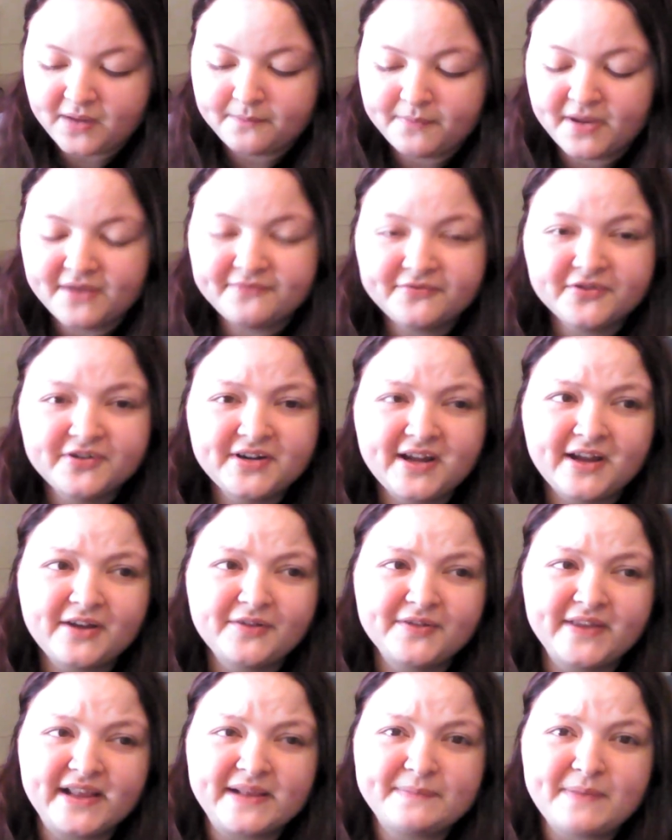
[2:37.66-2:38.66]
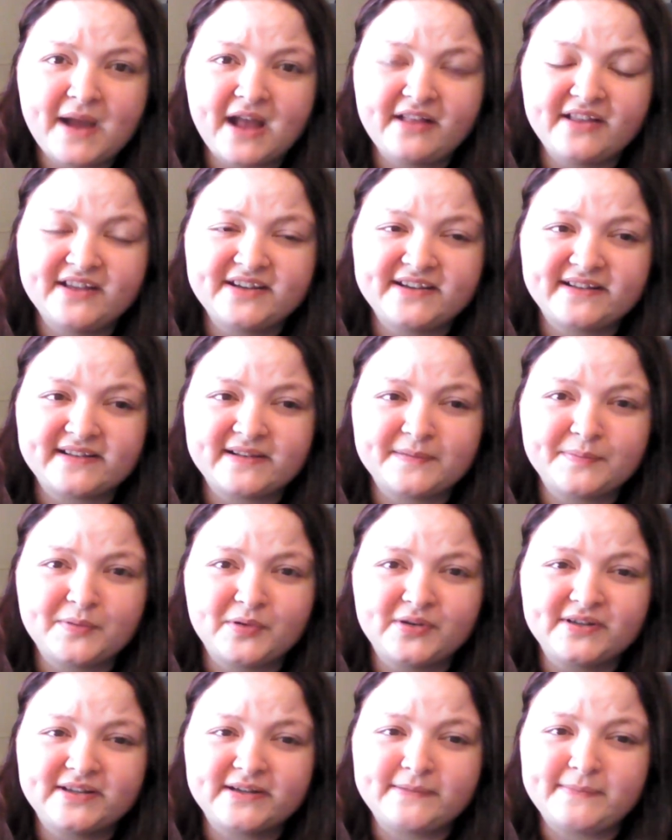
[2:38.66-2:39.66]
But for now, this palette
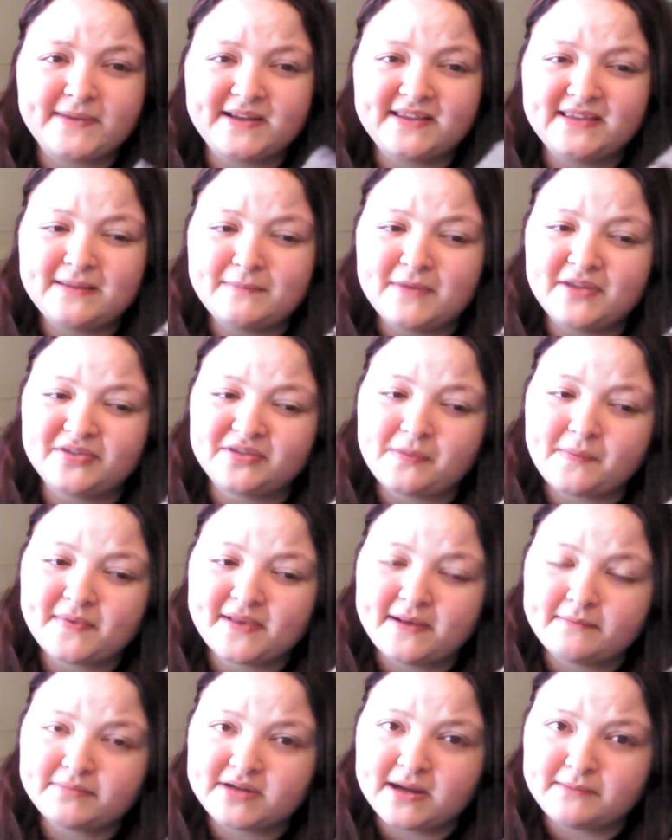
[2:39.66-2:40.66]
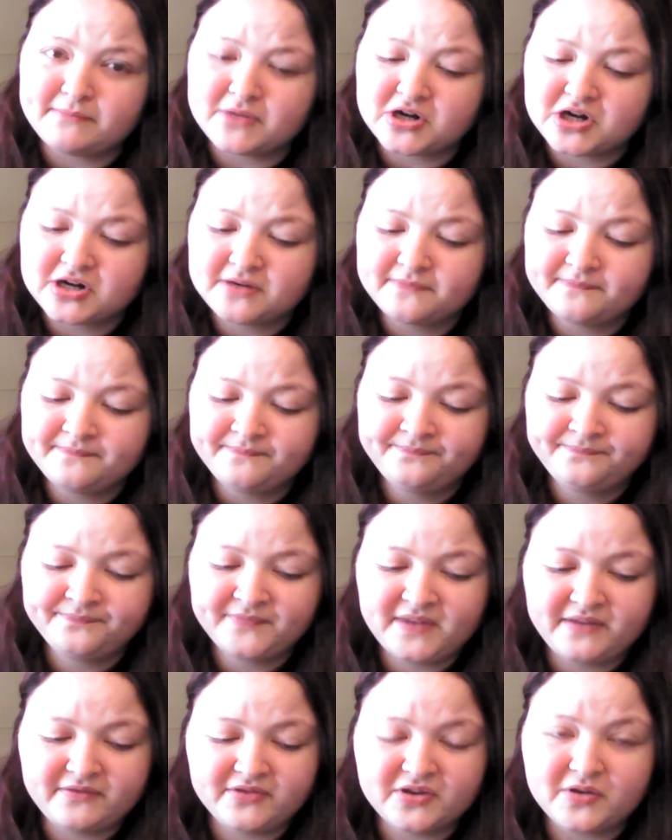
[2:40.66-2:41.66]
disappointed me in the month of September,
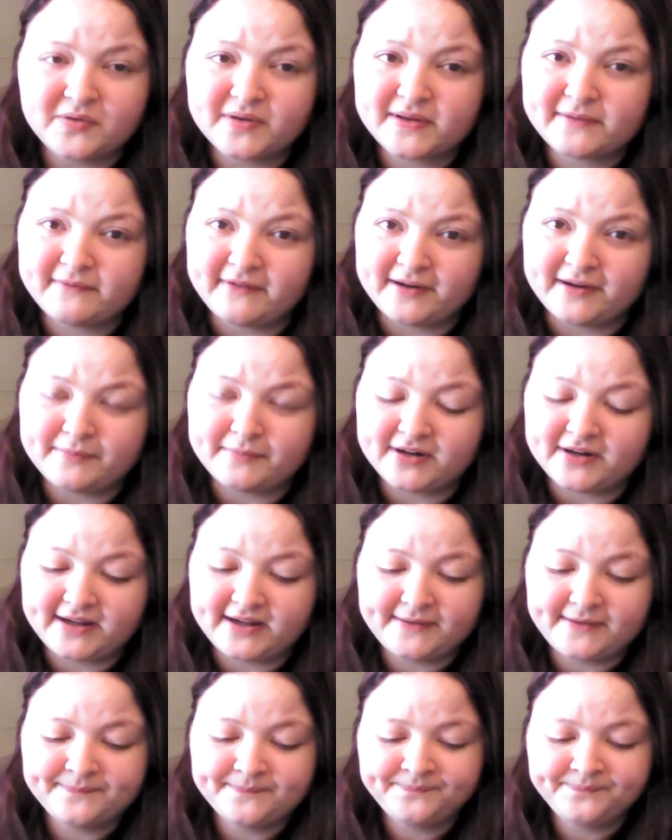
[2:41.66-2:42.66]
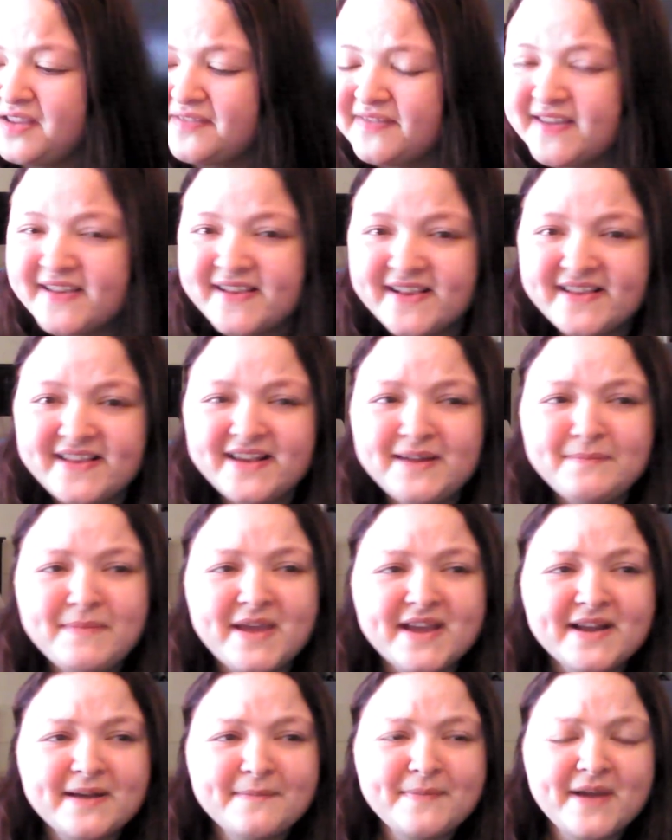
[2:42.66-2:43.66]
even though it's very pretty. This isn't a
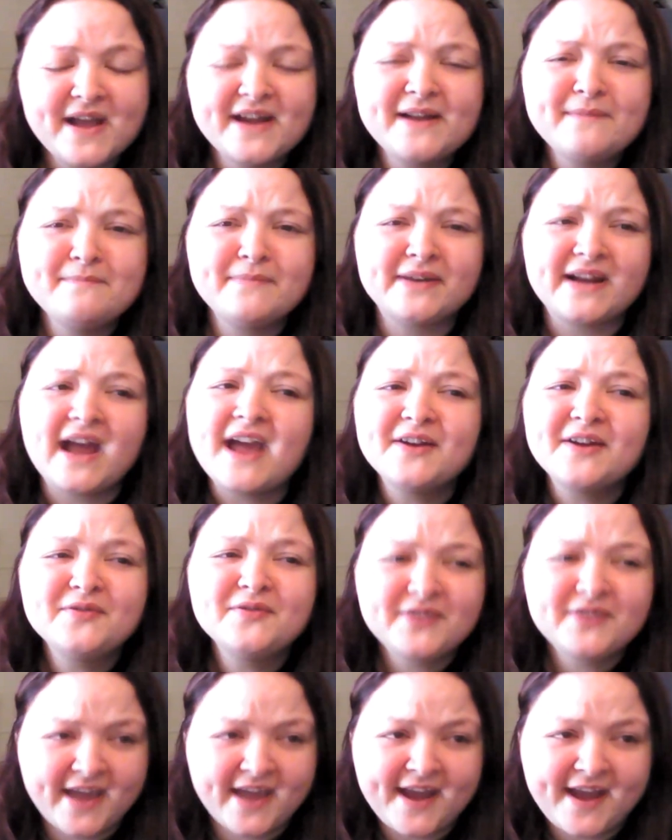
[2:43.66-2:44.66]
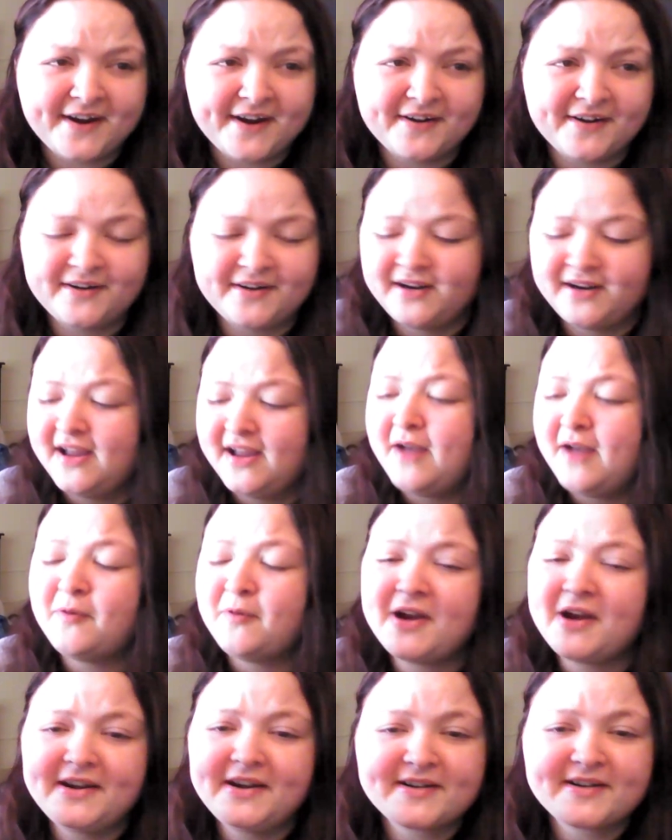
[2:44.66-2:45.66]
makeup item, but I don't care.
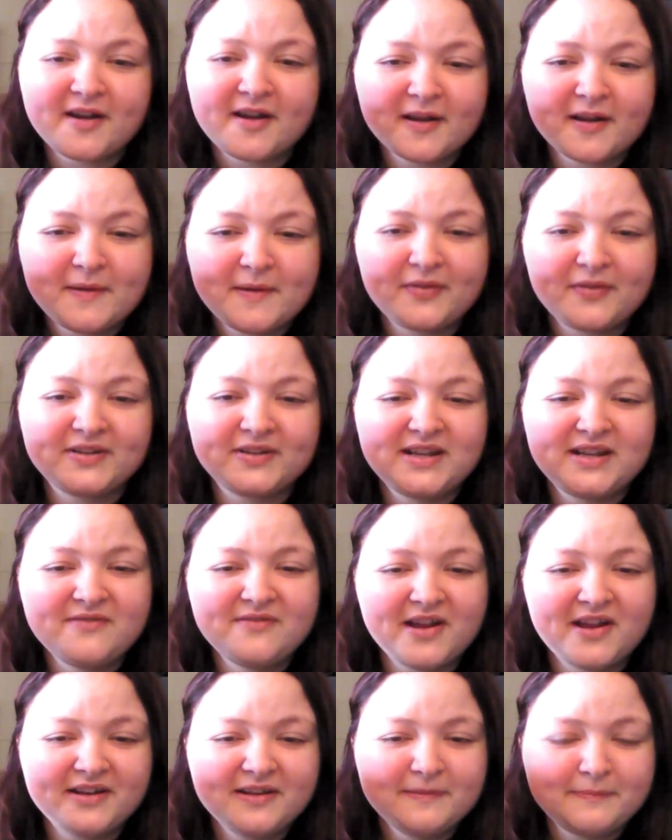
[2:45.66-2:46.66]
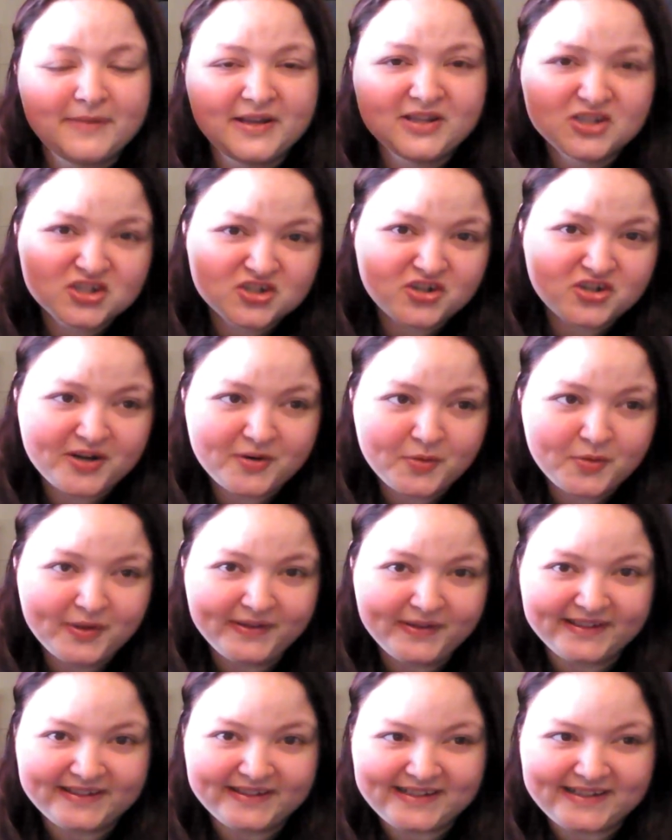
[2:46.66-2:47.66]
We're going to talk about the Teavana Peach
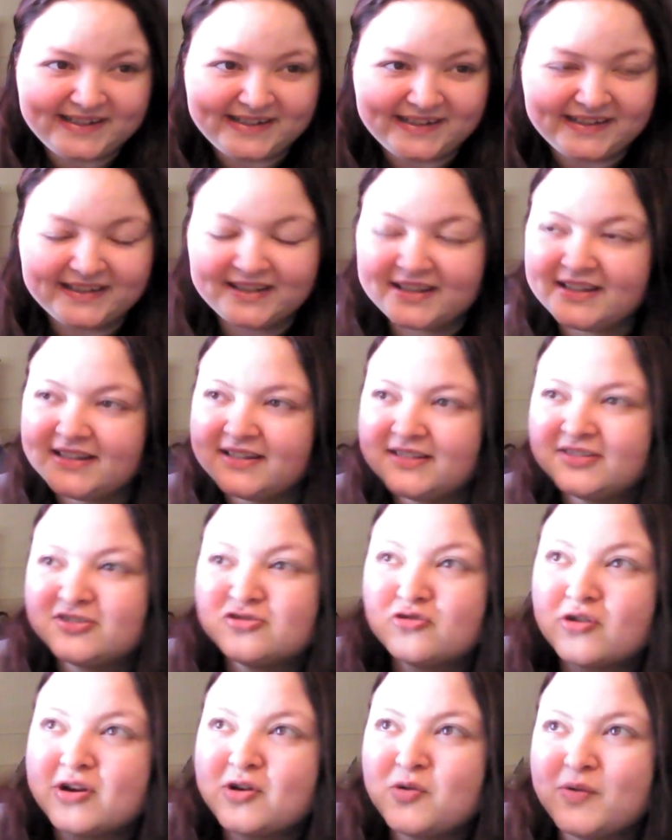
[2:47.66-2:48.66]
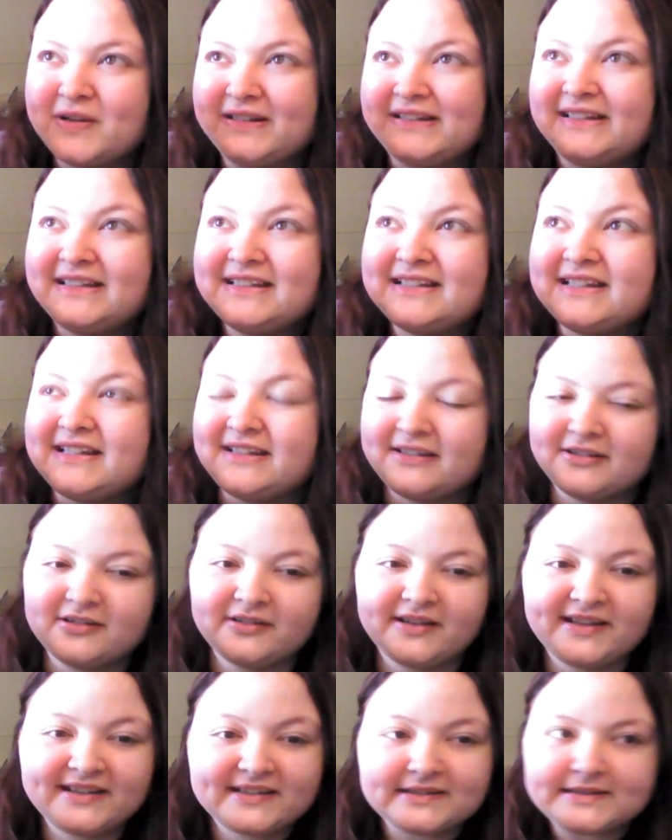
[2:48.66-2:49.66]
Tranquility. Tranquility,
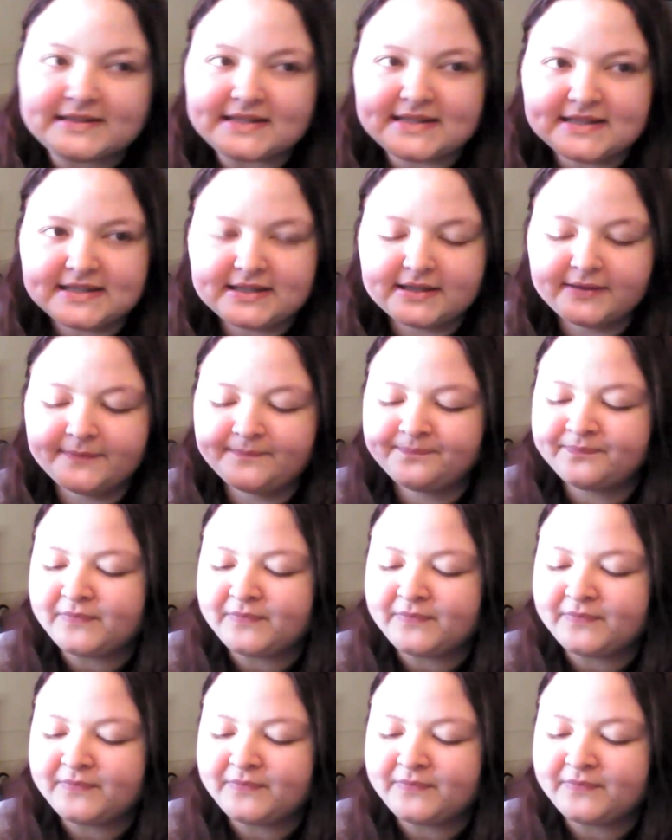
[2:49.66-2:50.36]
like tea.